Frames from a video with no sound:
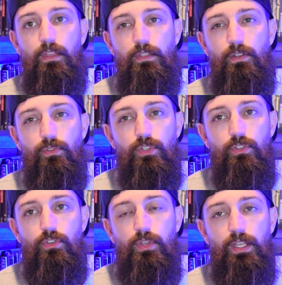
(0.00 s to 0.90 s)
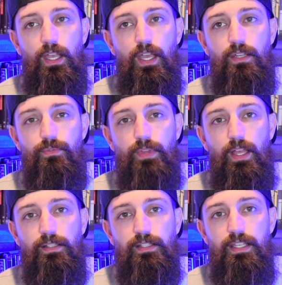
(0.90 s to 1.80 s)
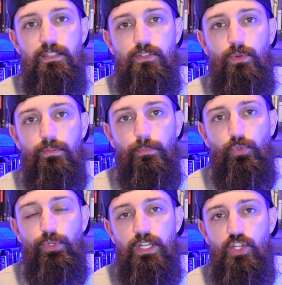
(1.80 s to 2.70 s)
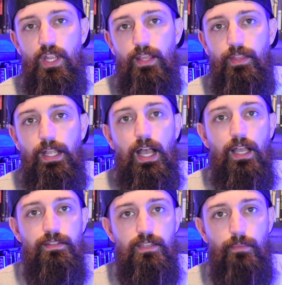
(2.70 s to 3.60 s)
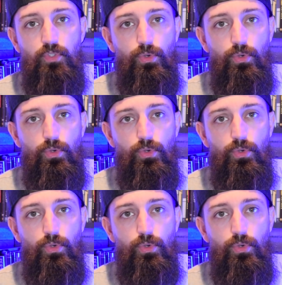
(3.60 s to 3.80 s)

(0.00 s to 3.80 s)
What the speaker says: you can kind of at least sort of appreciate the concept